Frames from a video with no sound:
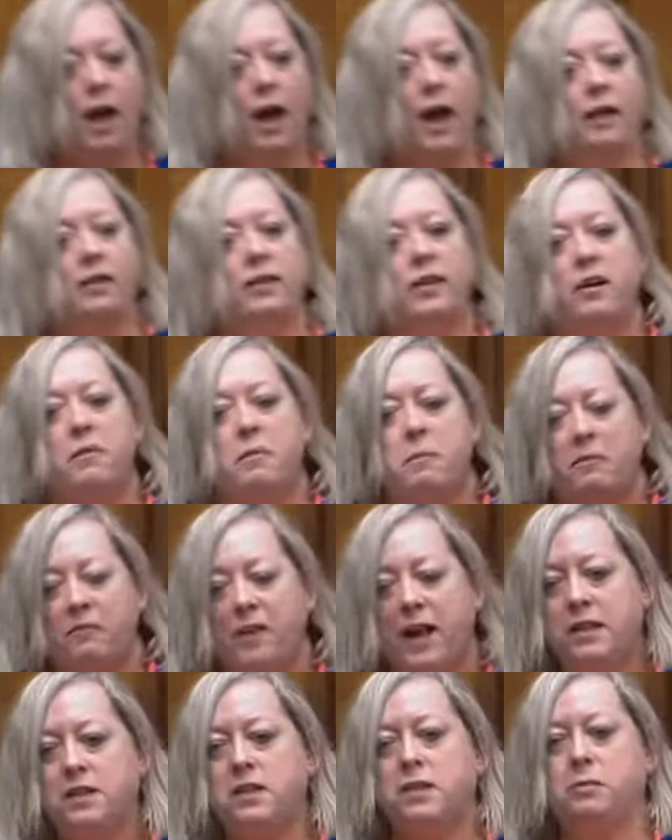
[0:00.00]
And the
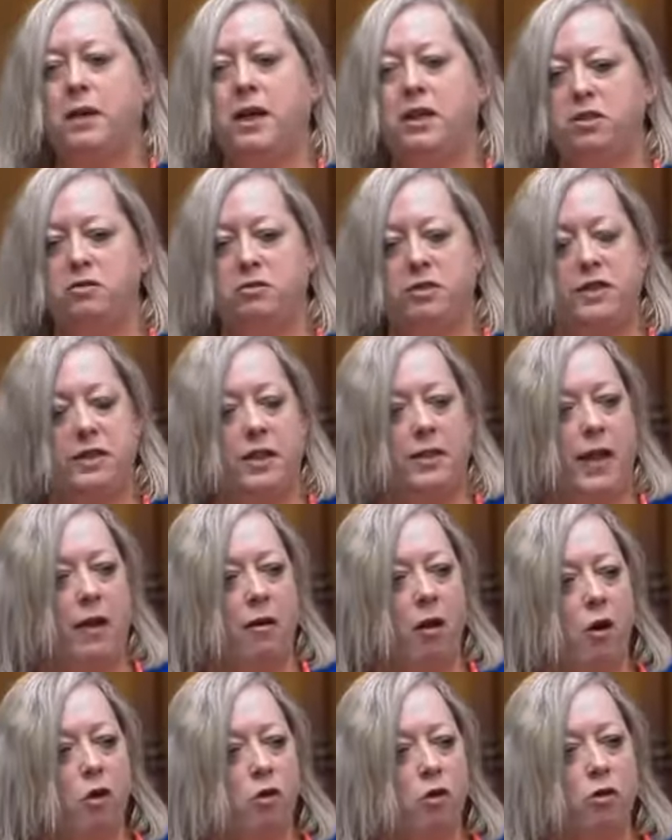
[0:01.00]
fact of the matter is that
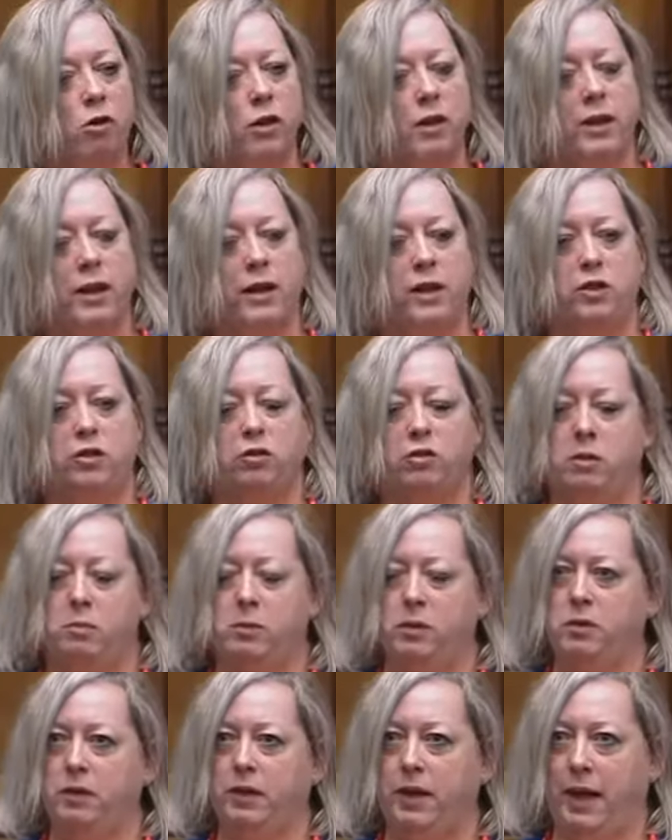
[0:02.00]
there are organised
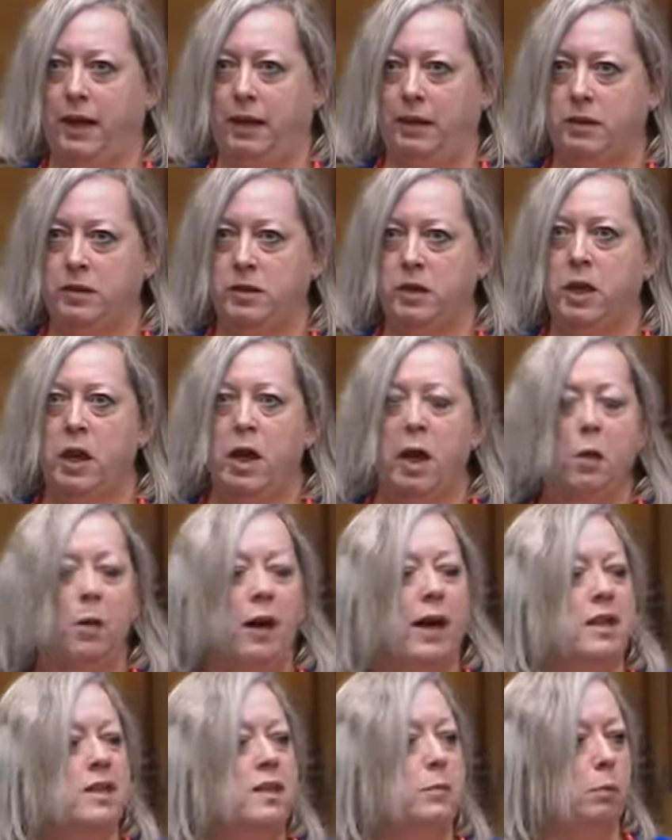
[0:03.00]
criminal gangs who
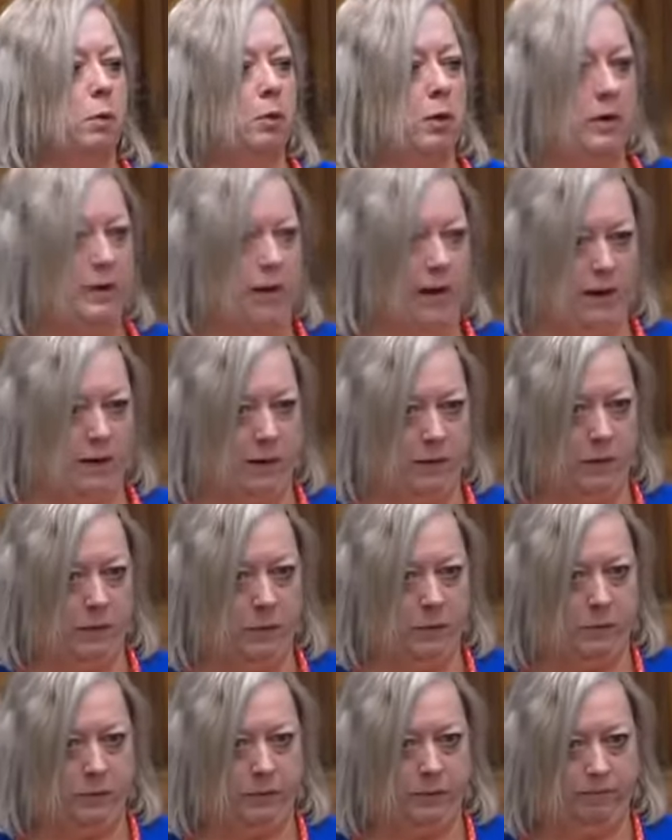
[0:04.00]
exploit that
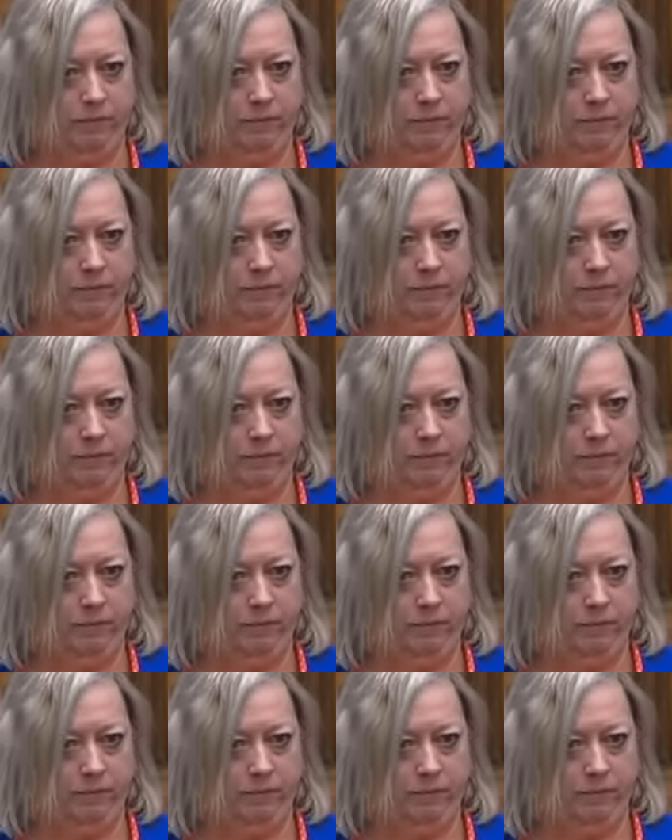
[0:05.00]
hope.